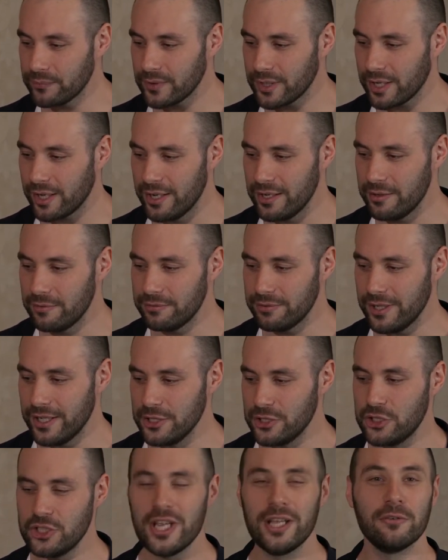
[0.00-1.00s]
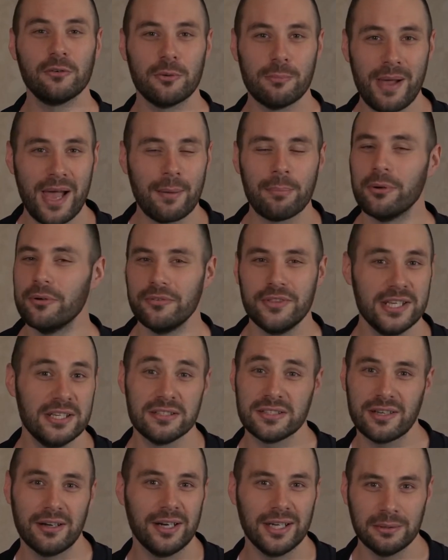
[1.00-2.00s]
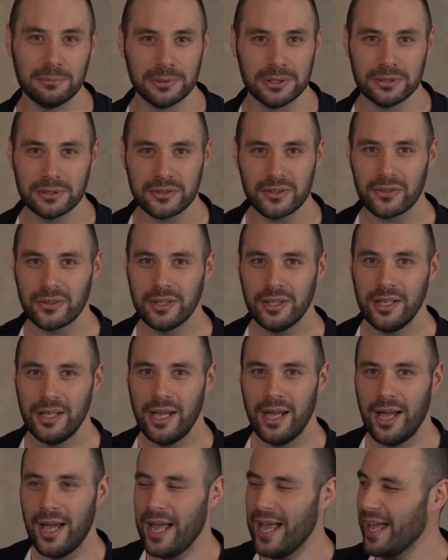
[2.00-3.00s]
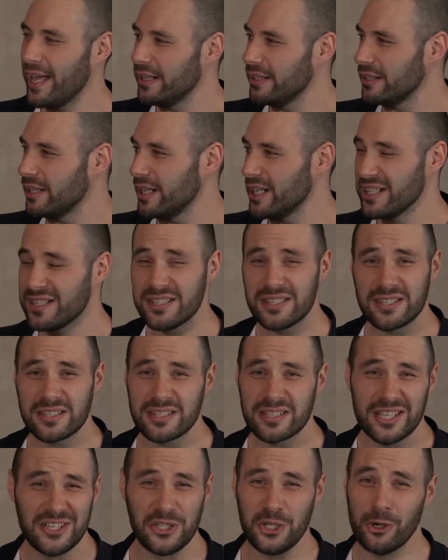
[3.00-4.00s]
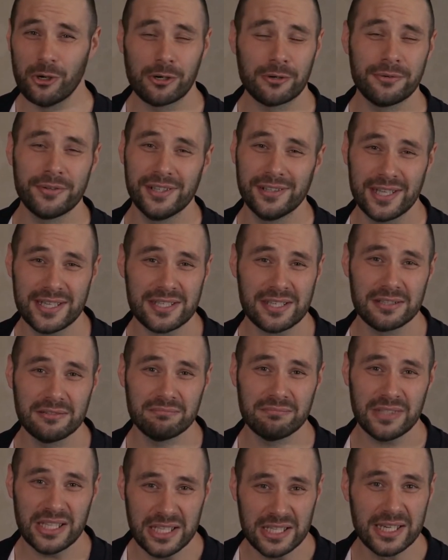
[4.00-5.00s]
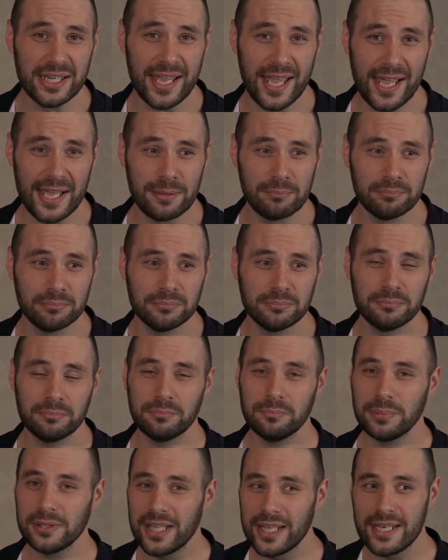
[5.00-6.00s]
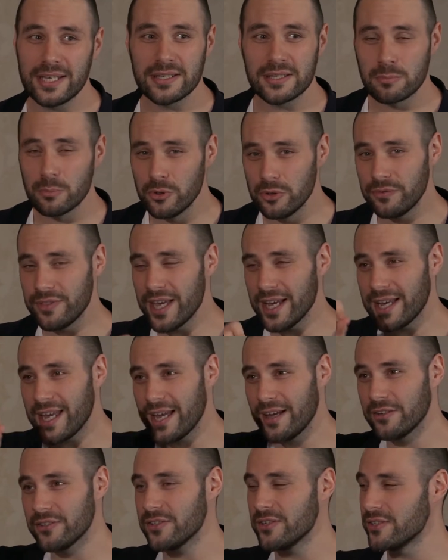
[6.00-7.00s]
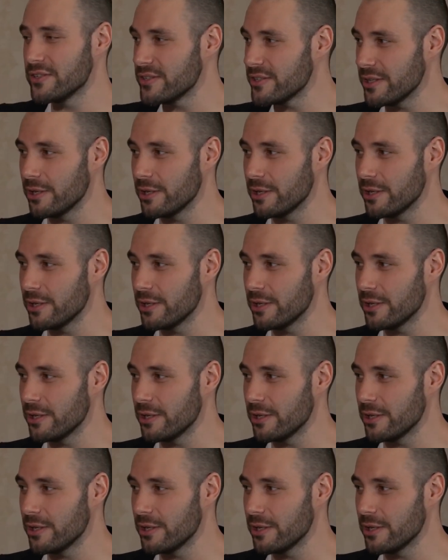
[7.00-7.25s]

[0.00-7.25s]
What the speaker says: kind of a general map of the entire world. And it's a geography lesson in a game. Players move their counters